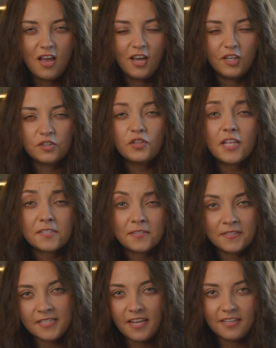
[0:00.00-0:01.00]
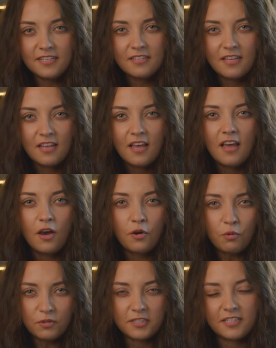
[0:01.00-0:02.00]
Add scenes, routines and
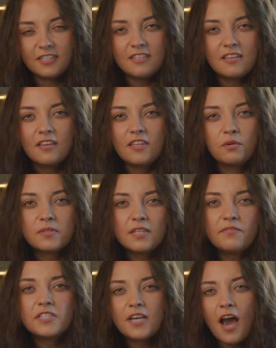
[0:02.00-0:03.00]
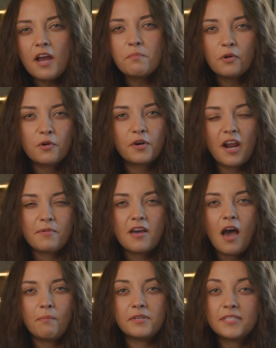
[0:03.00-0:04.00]
schedules to automate the
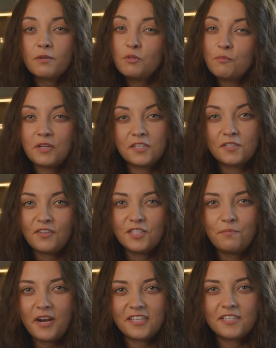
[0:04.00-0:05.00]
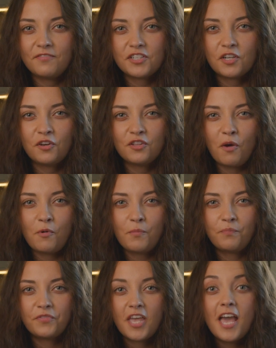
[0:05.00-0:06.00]
house. Don't
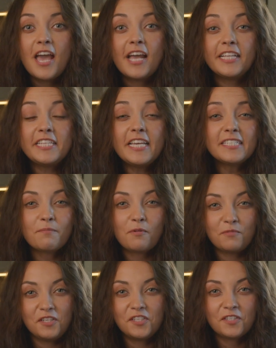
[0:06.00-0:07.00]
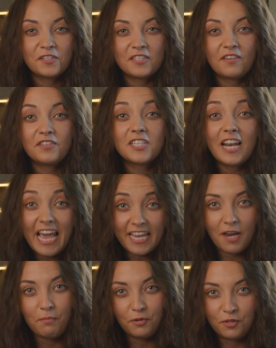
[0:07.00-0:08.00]
forget to give this episode a thumbs up
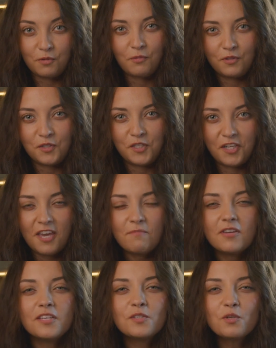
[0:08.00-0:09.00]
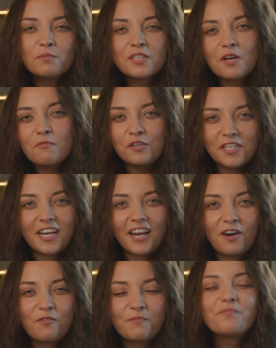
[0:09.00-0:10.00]
and subscribe the channel.
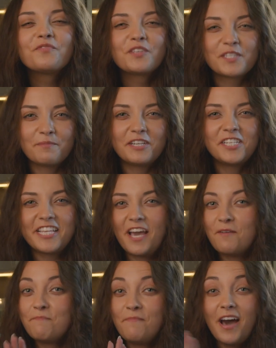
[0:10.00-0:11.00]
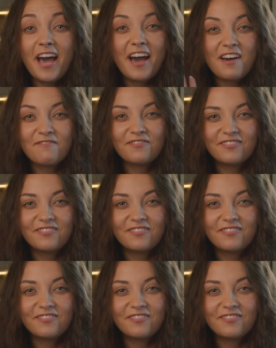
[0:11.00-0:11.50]
See you soon. Bye!